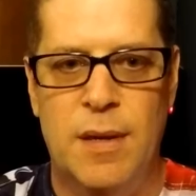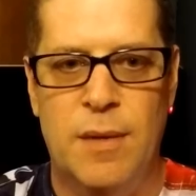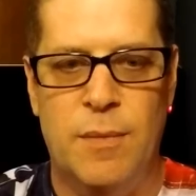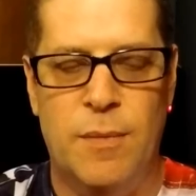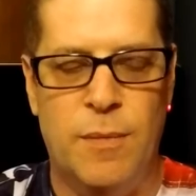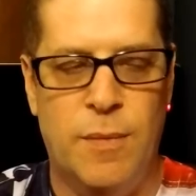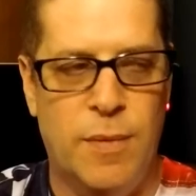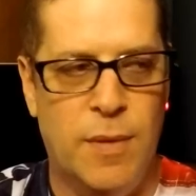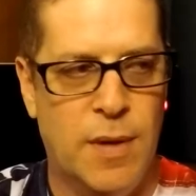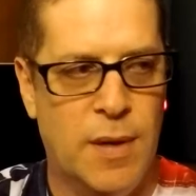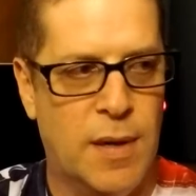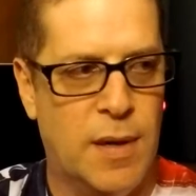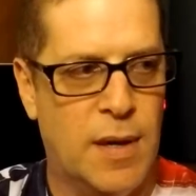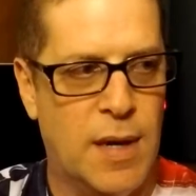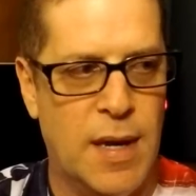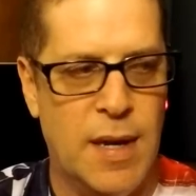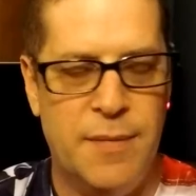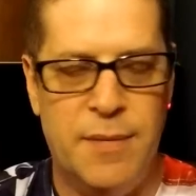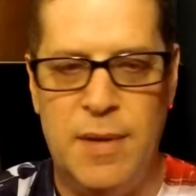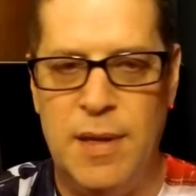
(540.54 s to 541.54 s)
where
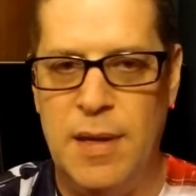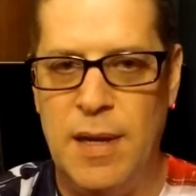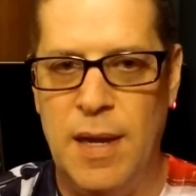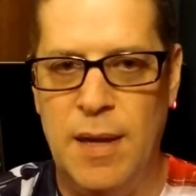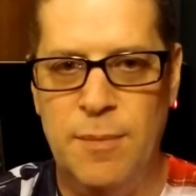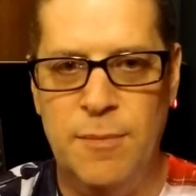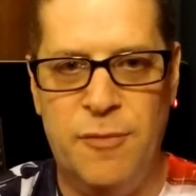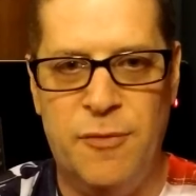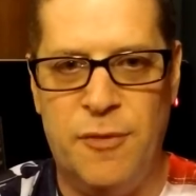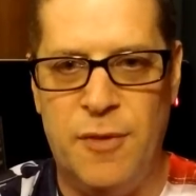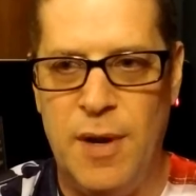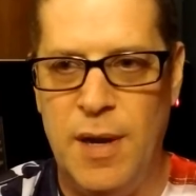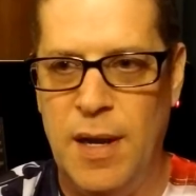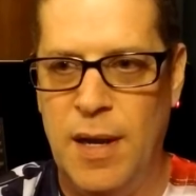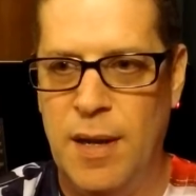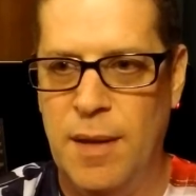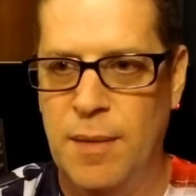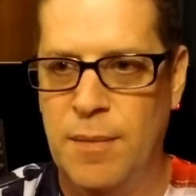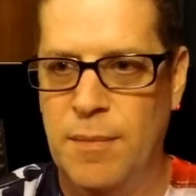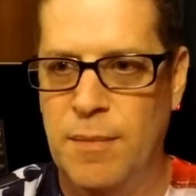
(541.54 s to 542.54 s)
I've come
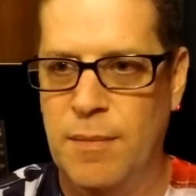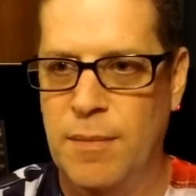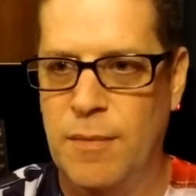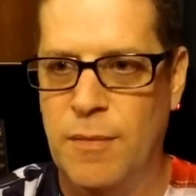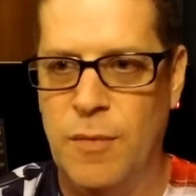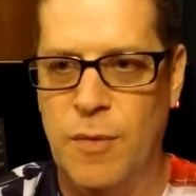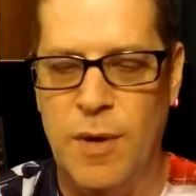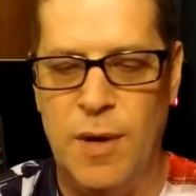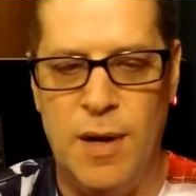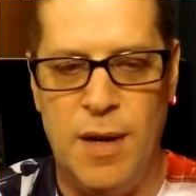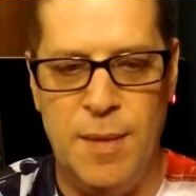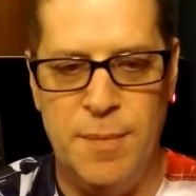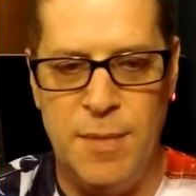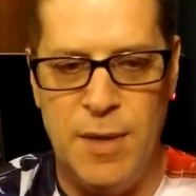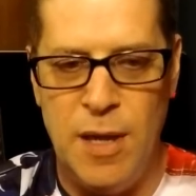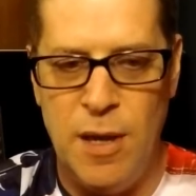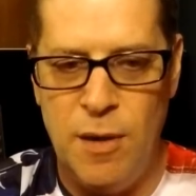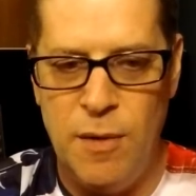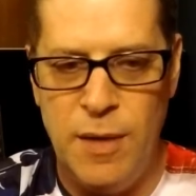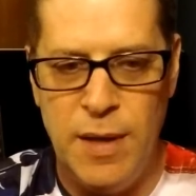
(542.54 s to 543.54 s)
from, where I'm
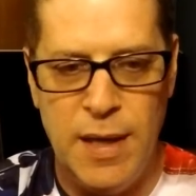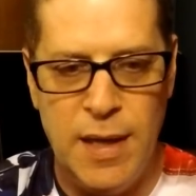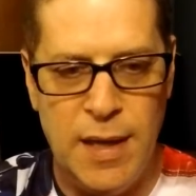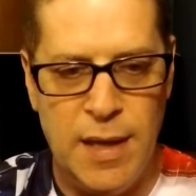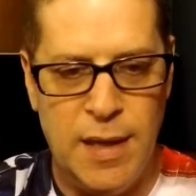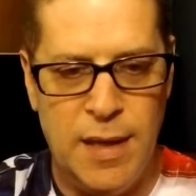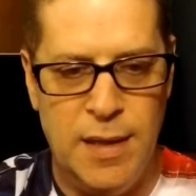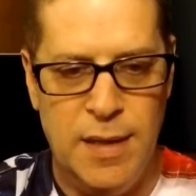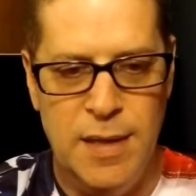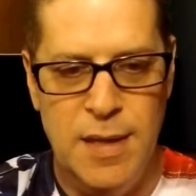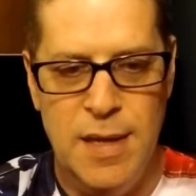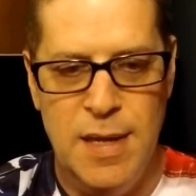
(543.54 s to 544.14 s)
going.